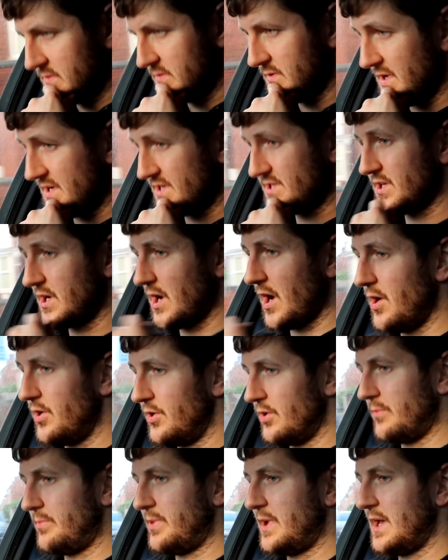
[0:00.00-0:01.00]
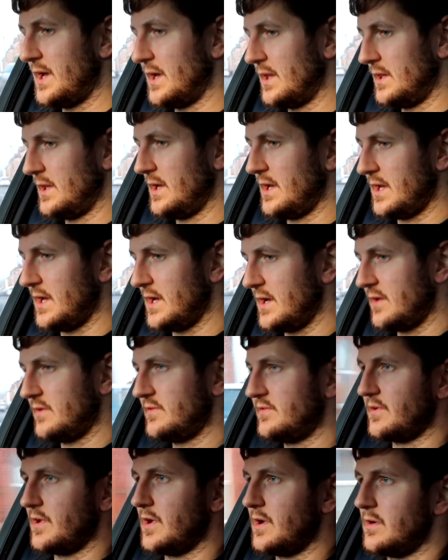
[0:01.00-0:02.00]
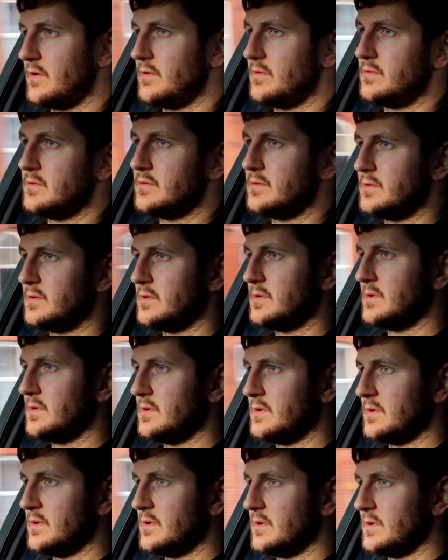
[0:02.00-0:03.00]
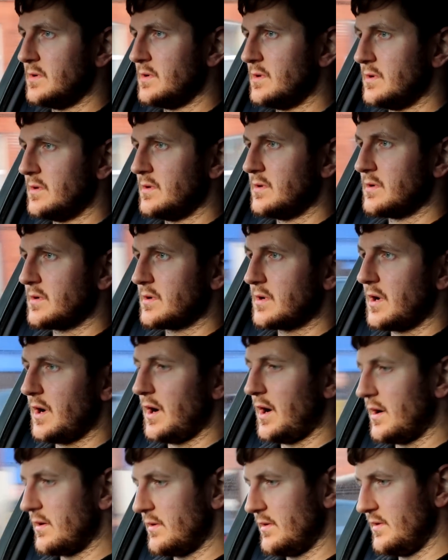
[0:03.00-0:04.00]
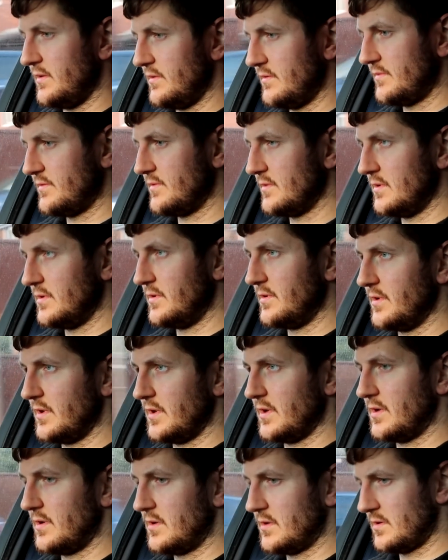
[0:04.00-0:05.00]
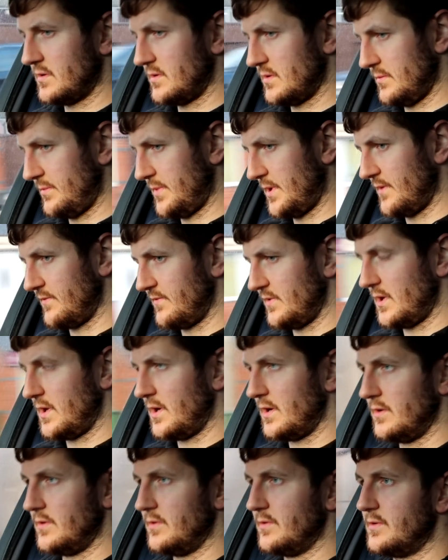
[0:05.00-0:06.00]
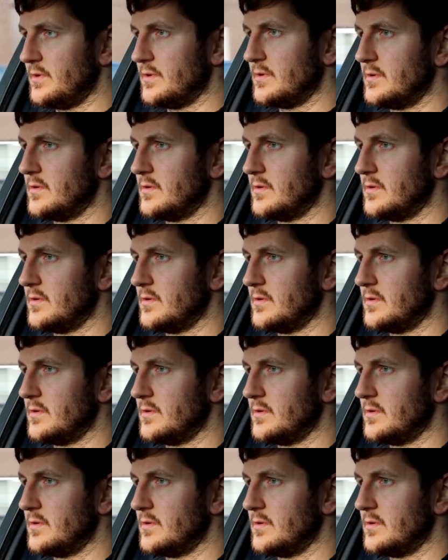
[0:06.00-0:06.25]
I'm actually going uphill here, so the car is under a bit of load.